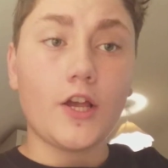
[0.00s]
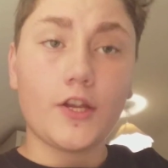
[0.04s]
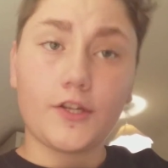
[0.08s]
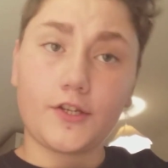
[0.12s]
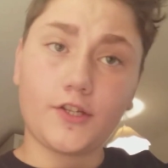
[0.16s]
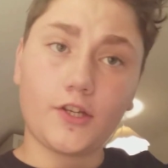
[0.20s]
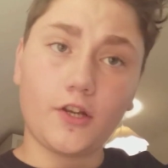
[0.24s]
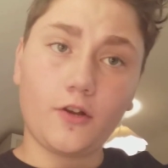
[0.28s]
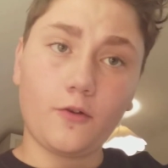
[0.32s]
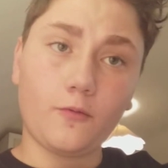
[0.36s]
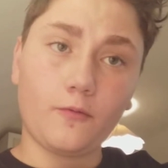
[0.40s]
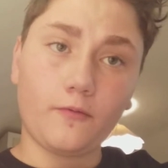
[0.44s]

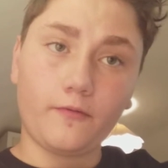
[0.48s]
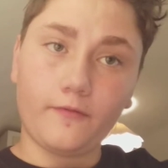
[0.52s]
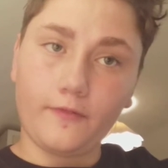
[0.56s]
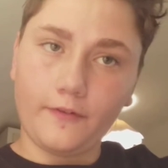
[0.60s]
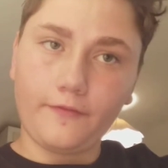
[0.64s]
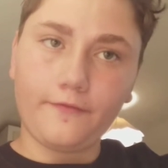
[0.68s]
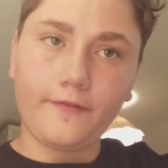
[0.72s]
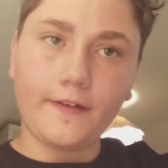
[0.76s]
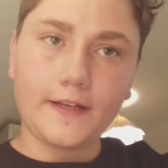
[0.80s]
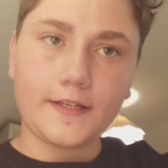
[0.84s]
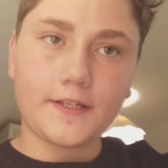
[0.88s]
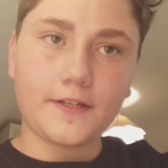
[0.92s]
So,
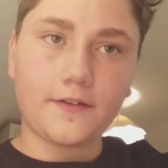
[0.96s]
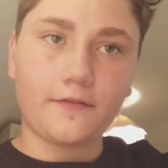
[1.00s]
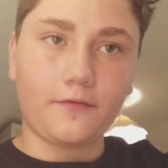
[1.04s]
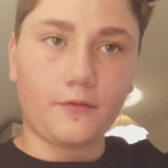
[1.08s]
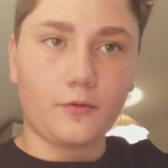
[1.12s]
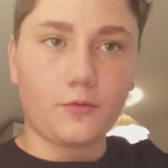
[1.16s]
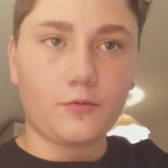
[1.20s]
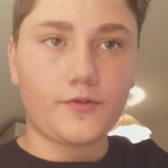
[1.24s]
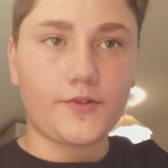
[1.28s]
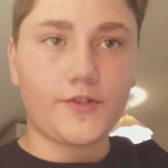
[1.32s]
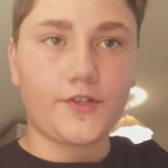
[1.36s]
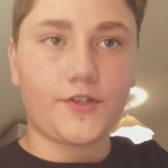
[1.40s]
The
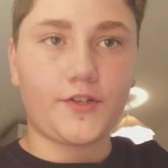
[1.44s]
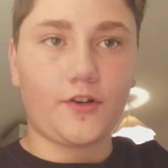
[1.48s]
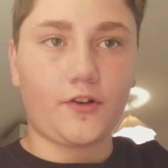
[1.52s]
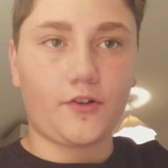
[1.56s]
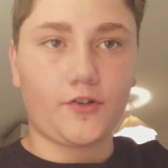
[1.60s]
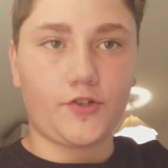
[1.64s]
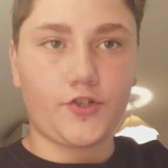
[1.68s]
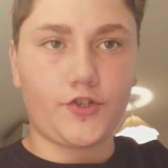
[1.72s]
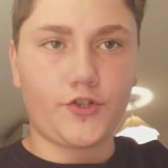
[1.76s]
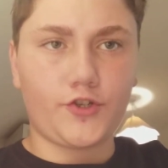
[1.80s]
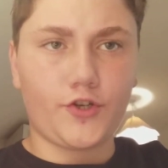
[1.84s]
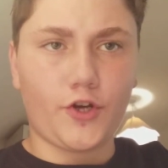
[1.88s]
Festival
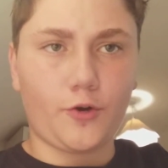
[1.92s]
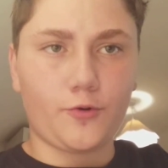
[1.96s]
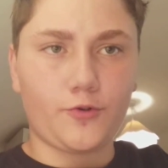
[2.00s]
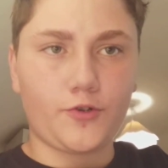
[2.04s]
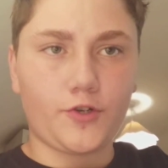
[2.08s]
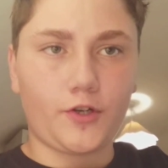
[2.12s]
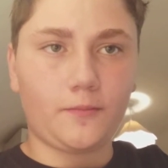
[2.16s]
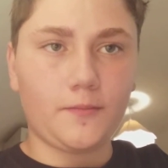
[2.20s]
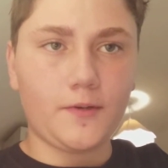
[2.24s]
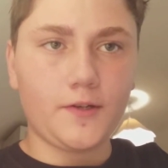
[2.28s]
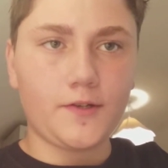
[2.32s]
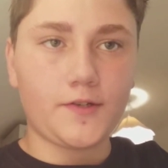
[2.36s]
stars Joe
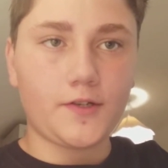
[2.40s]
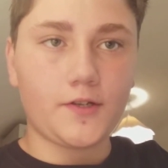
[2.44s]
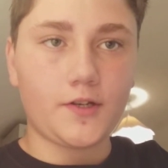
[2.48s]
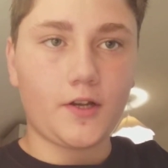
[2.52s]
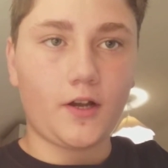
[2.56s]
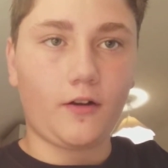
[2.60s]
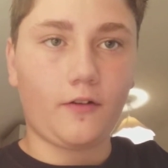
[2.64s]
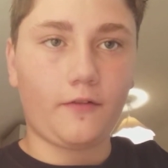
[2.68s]
Thomas